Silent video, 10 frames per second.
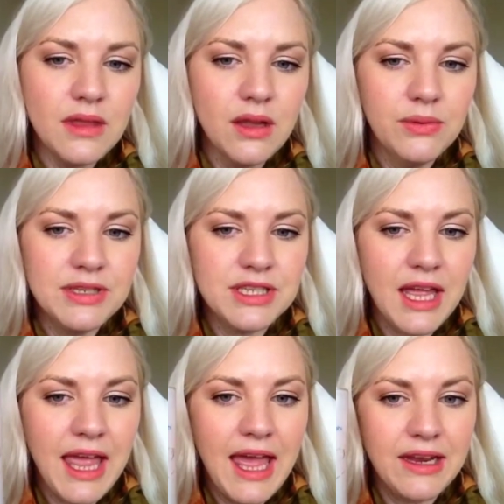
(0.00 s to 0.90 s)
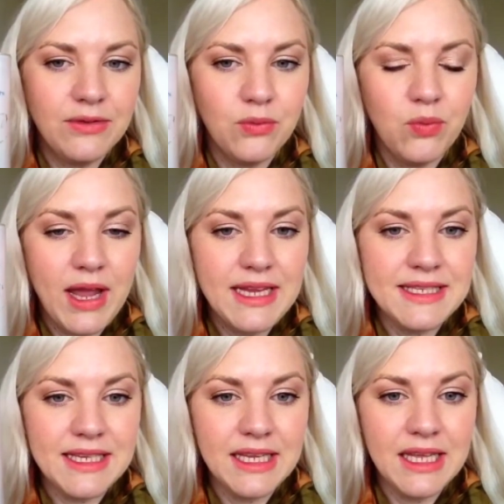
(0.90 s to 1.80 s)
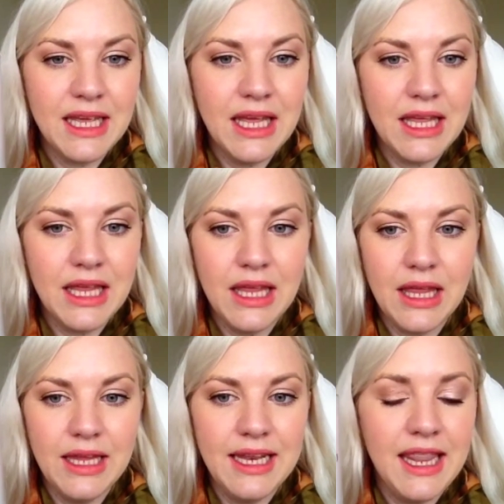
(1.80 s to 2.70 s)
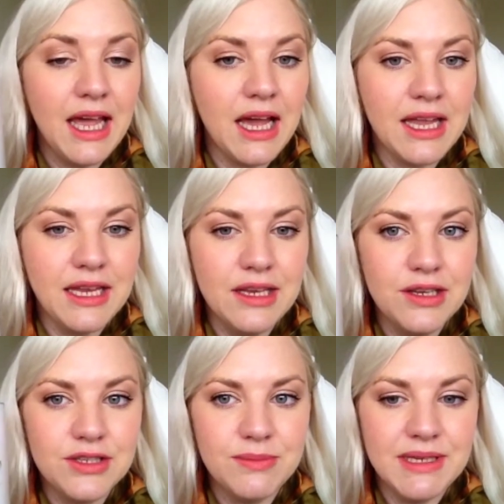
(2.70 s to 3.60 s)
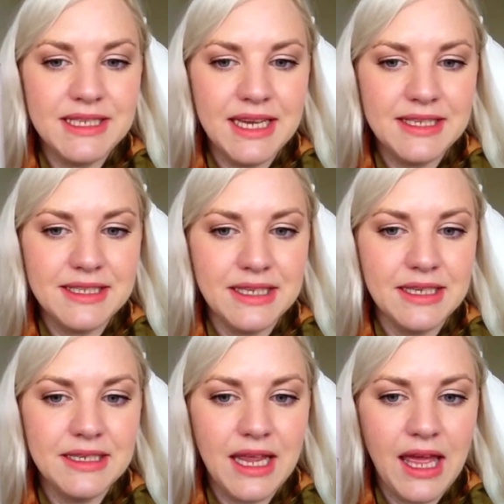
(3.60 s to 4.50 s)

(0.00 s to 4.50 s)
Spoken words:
which I had waiting in line to be tested,